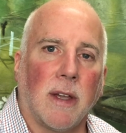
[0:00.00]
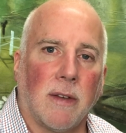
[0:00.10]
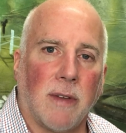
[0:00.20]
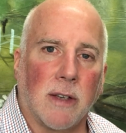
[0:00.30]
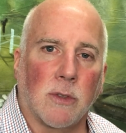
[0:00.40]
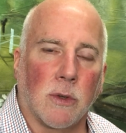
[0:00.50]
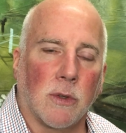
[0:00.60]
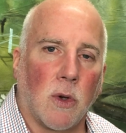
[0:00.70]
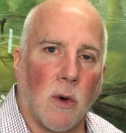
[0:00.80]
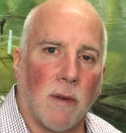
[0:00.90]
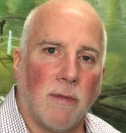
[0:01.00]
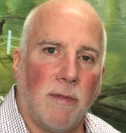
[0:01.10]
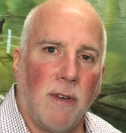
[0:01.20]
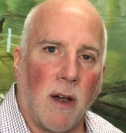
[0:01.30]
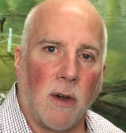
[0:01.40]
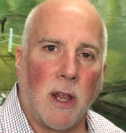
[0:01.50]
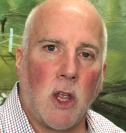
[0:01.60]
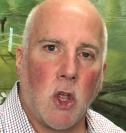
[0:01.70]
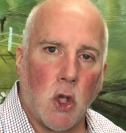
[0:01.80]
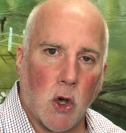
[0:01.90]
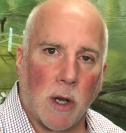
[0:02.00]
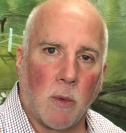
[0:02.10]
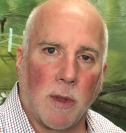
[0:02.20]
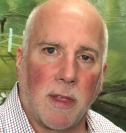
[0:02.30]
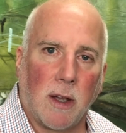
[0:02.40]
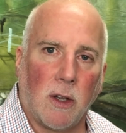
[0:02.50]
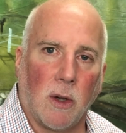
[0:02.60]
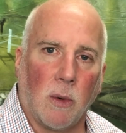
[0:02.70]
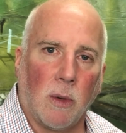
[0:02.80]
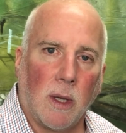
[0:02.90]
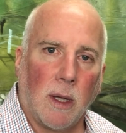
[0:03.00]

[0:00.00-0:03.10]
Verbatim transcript: investors who are very good at what they do,